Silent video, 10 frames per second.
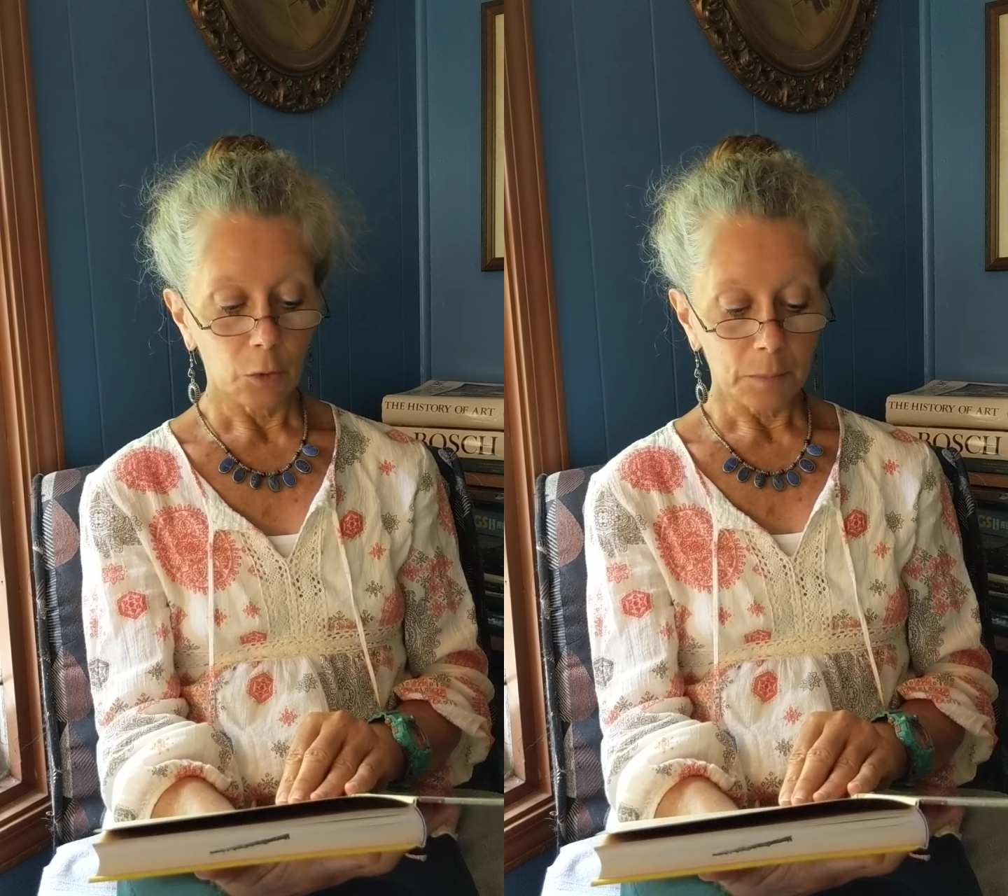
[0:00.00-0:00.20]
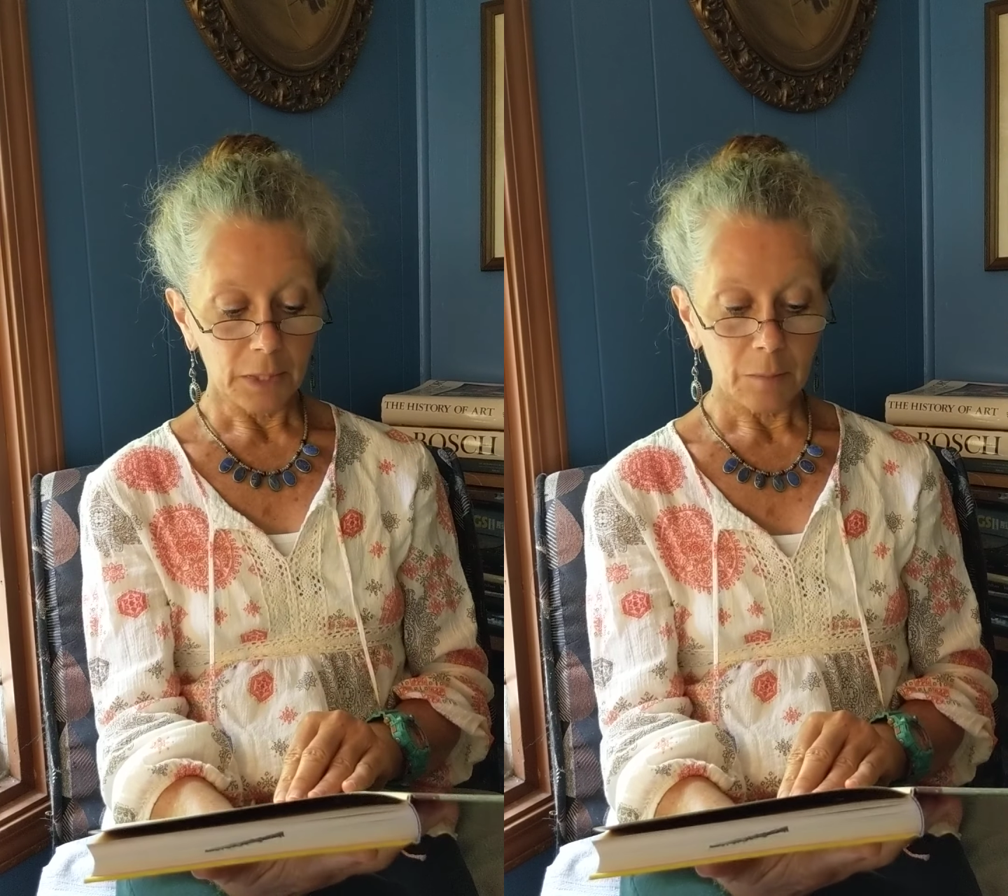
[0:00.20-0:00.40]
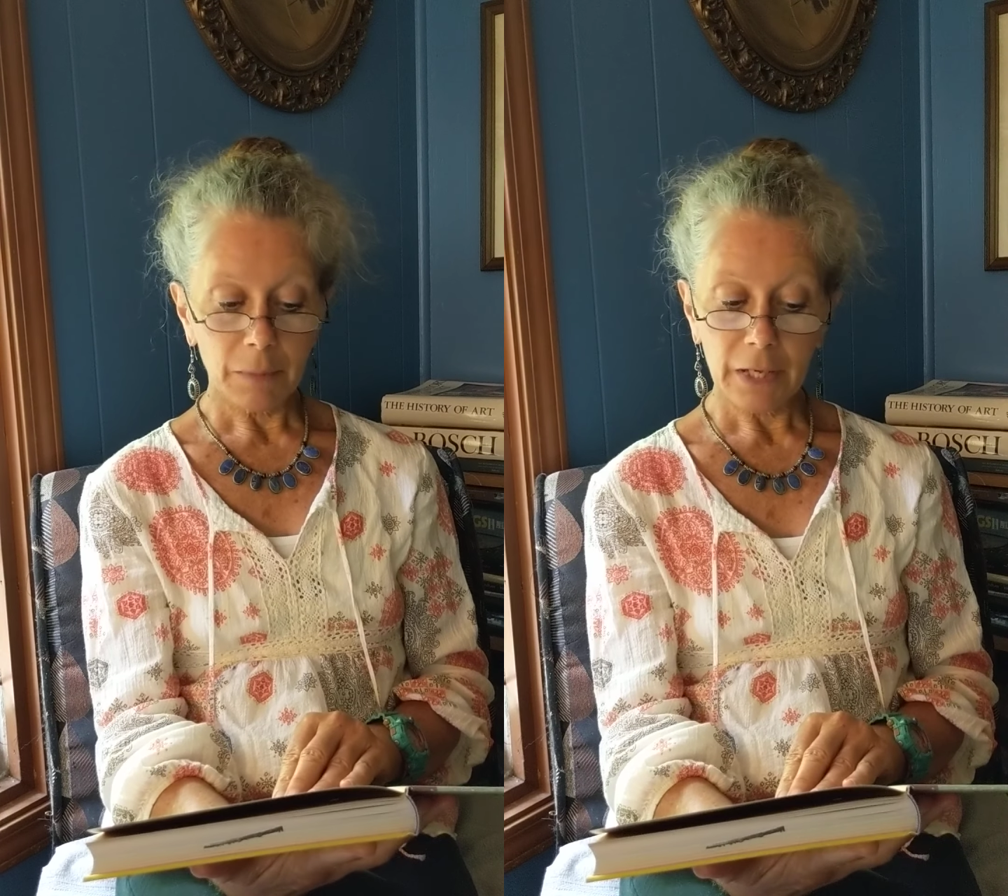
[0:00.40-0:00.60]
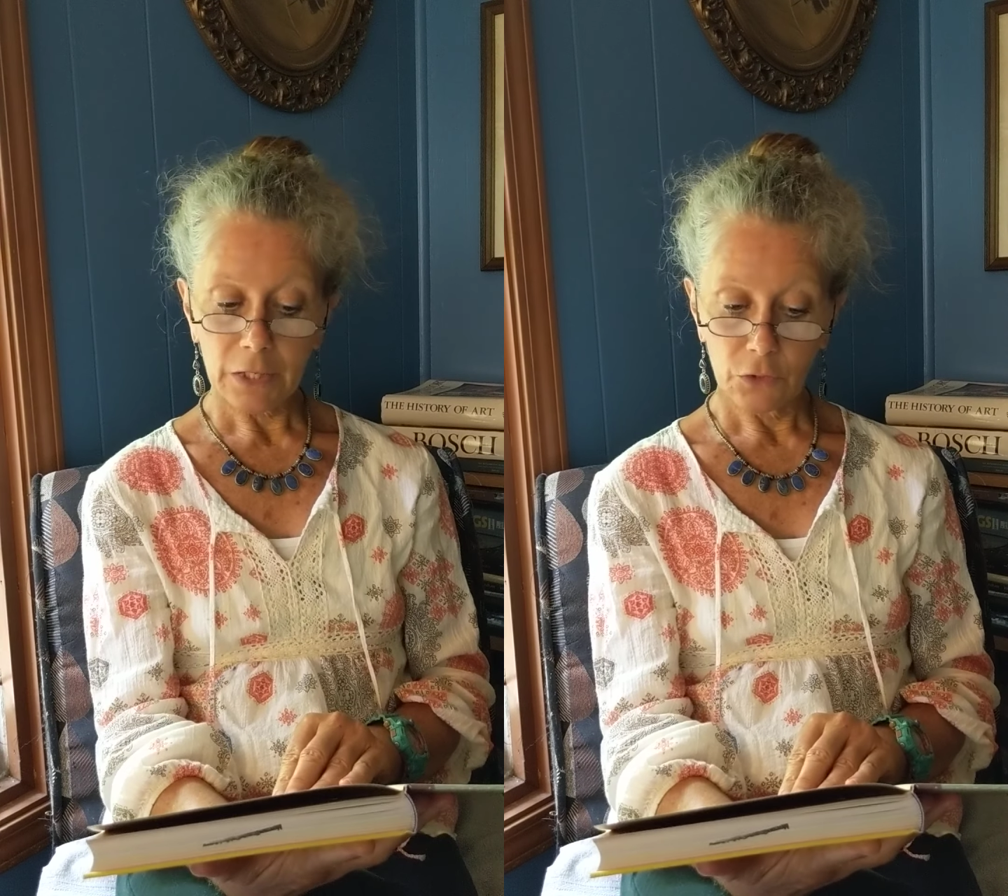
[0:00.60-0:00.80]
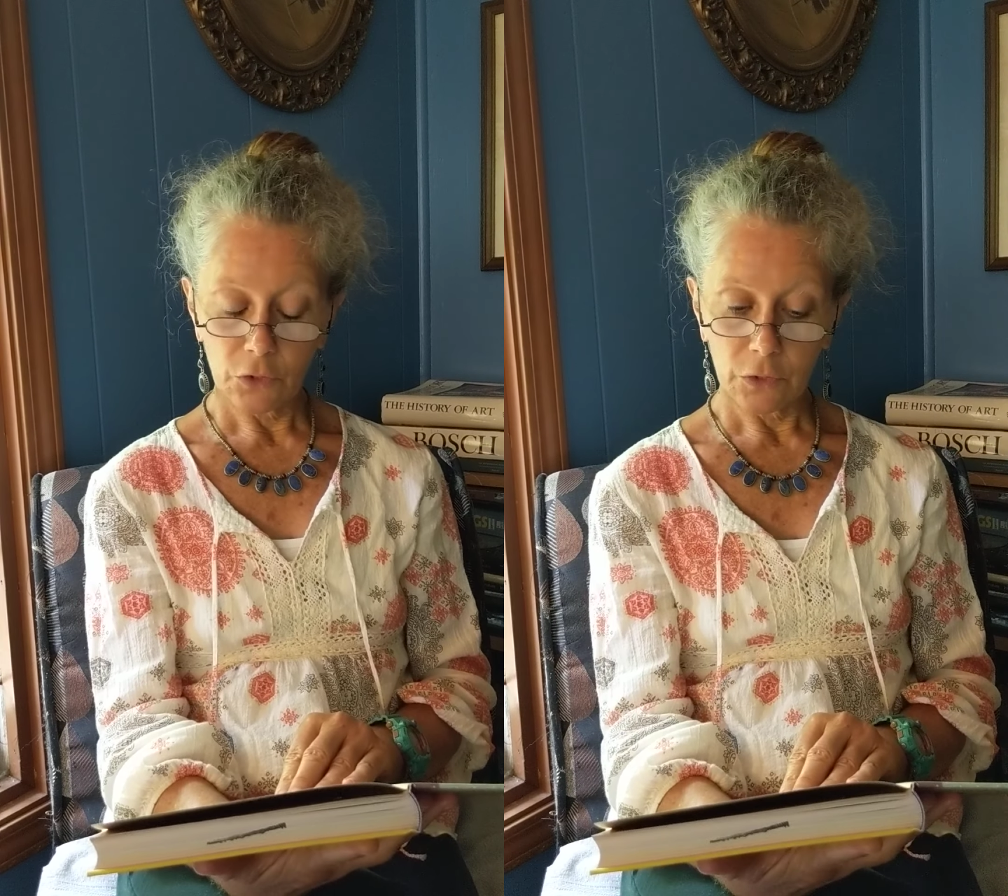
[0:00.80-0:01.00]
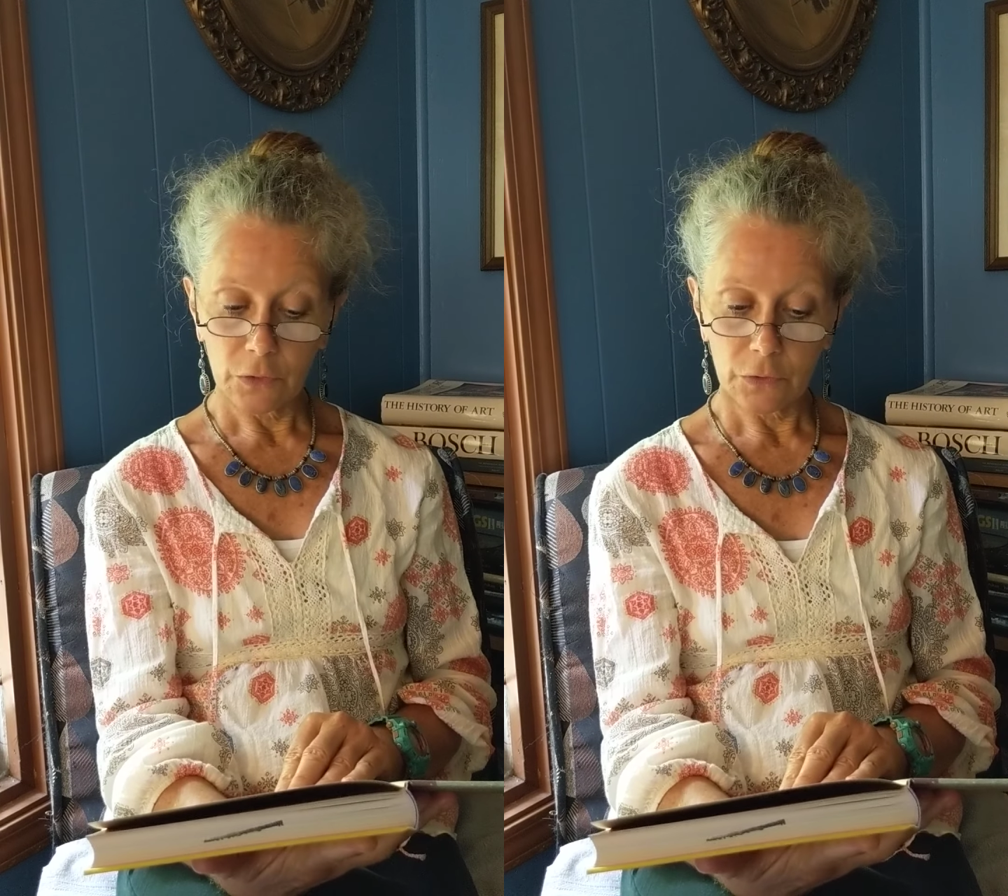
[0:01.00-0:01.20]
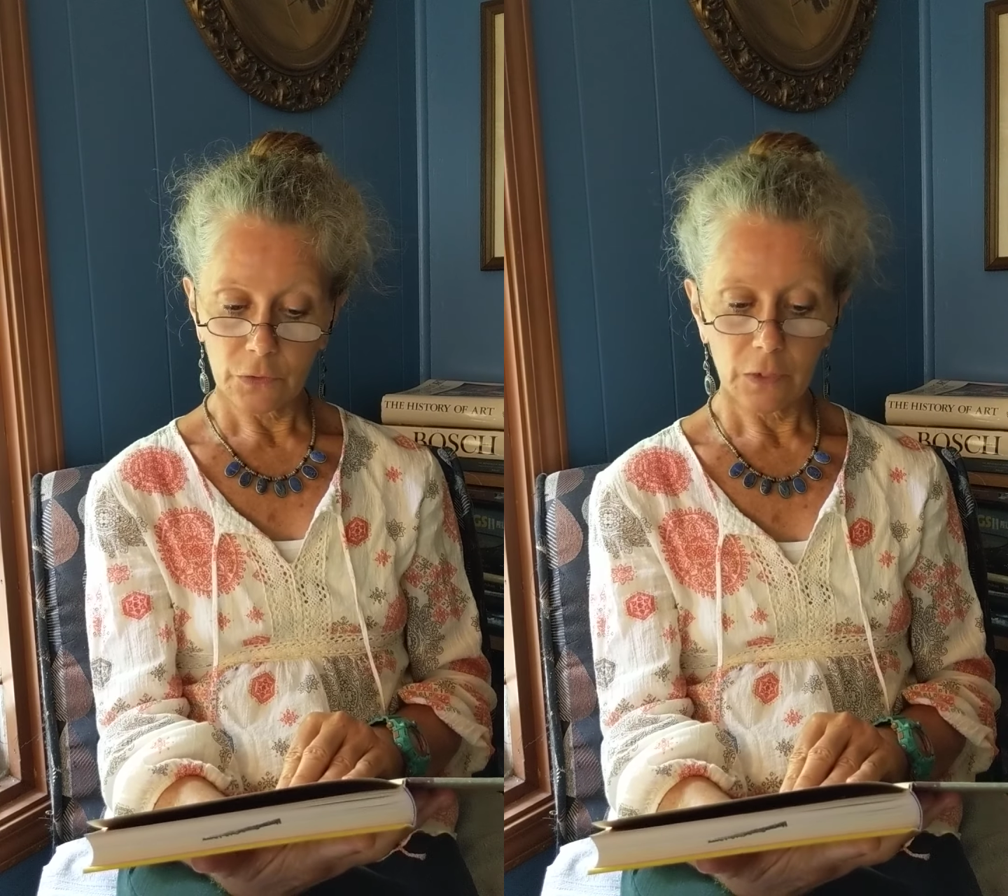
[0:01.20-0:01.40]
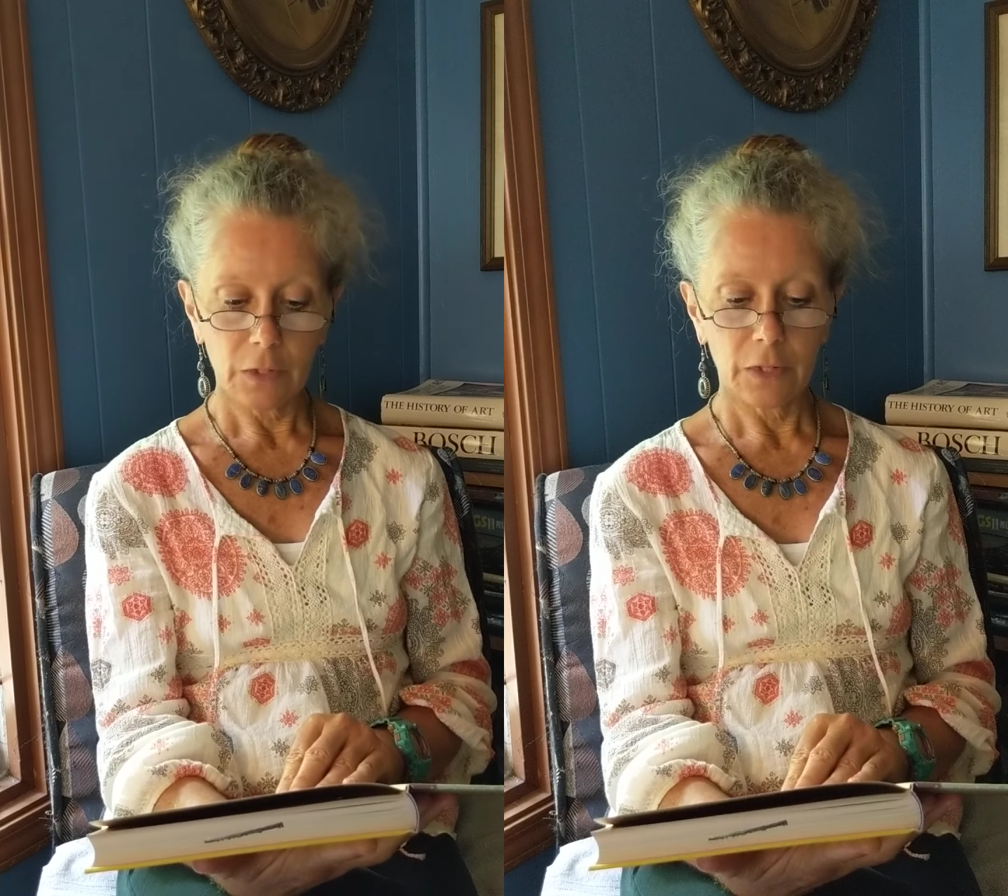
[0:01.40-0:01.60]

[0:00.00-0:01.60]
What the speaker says: opening pages,